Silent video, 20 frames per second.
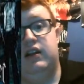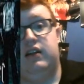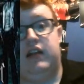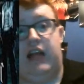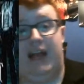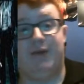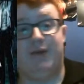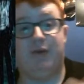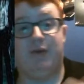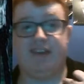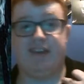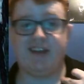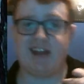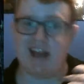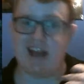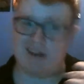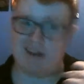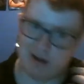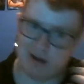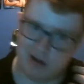And once
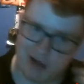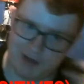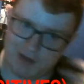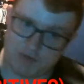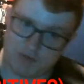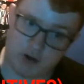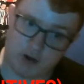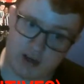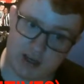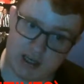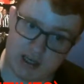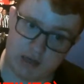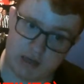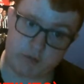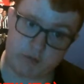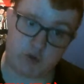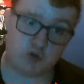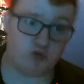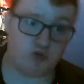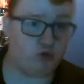again, they all have great
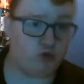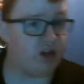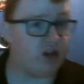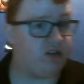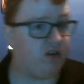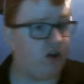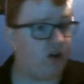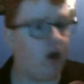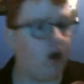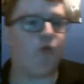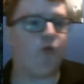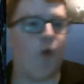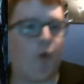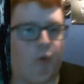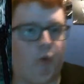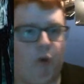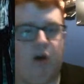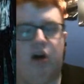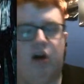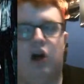chemistry. They all go
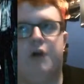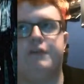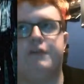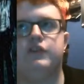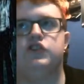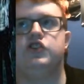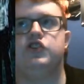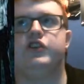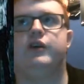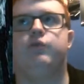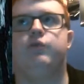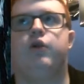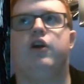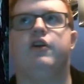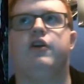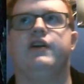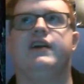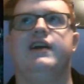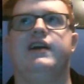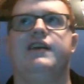well off each other,
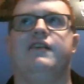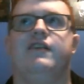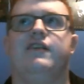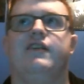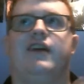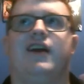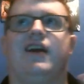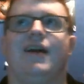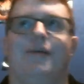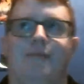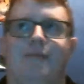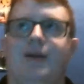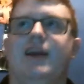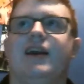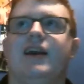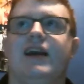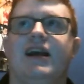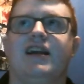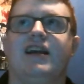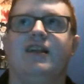whether it is on the
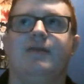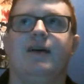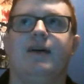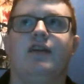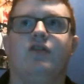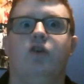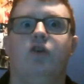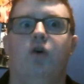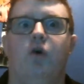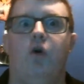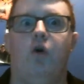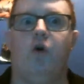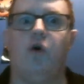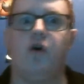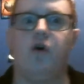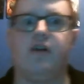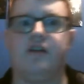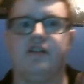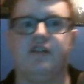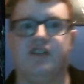comedic aspect
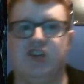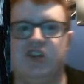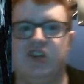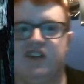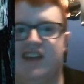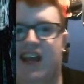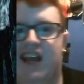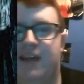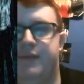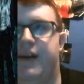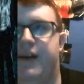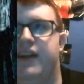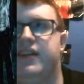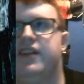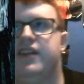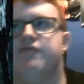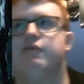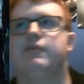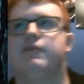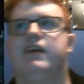or on a serious aspect. And
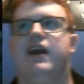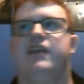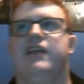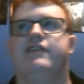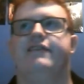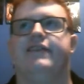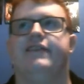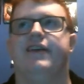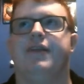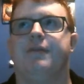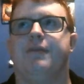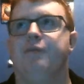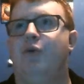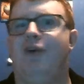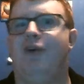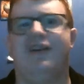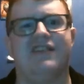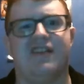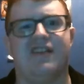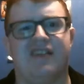this one kind of does
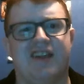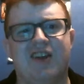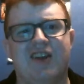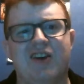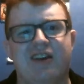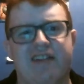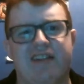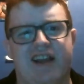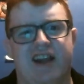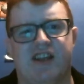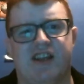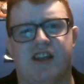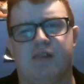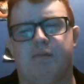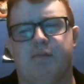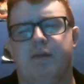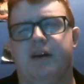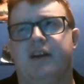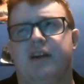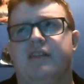more on the serious
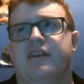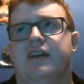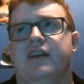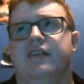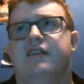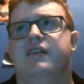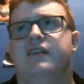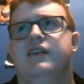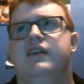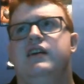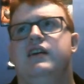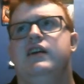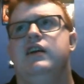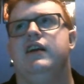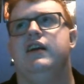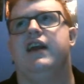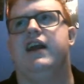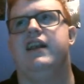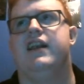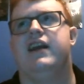aspect.
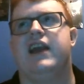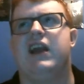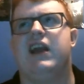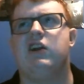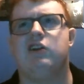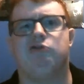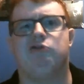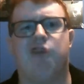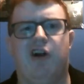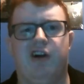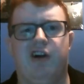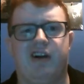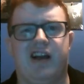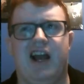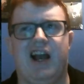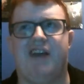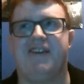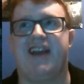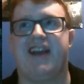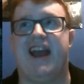It's kind of Harry Ron
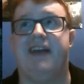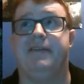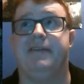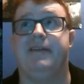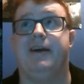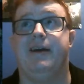kind of has